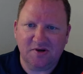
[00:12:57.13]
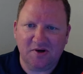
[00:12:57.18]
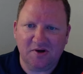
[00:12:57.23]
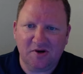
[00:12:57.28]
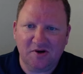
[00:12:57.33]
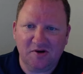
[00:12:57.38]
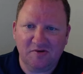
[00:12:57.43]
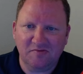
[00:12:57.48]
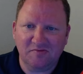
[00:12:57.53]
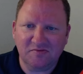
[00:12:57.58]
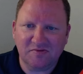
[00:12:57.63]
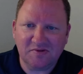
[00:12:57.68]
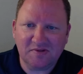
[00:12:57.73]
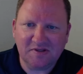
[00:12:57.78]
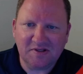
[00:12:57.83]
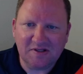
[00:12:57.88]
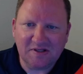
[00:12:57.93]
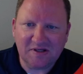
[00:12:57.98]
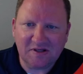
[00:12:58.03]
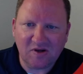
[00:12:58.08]
of
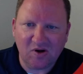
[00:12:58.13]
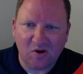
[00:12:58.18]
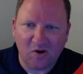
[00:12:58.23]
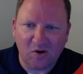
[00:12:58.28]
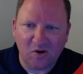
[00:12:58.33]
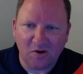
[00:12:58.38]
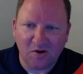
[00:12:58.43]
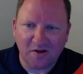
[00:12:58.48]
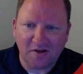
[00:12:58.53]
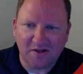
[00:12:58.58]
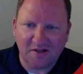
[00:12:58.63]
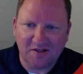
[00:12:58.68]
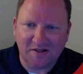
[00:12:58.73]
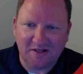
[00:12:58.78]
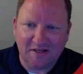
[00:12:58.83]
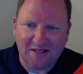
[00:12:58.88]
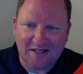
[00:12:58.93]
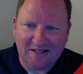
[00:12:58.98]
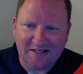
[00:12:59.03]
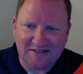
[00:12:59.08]
card
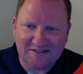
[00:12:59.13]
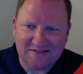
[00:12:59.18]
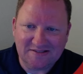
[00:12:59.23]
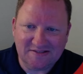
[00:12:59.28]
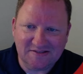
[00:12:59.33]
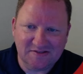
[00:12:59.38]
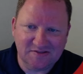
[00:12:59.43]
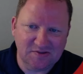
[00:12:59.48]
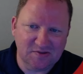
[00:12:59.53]
links.